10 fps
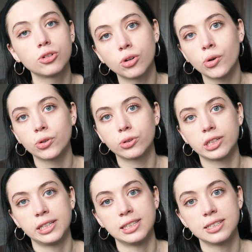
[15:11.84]

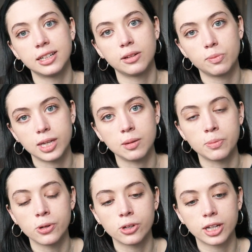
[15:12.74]
goal-oriented
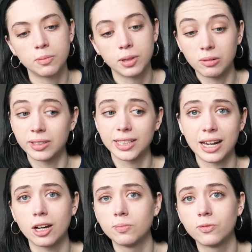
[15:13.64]
people can be really
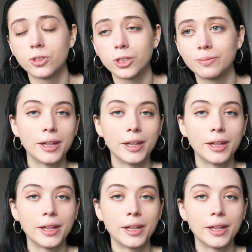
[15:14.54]
helpful.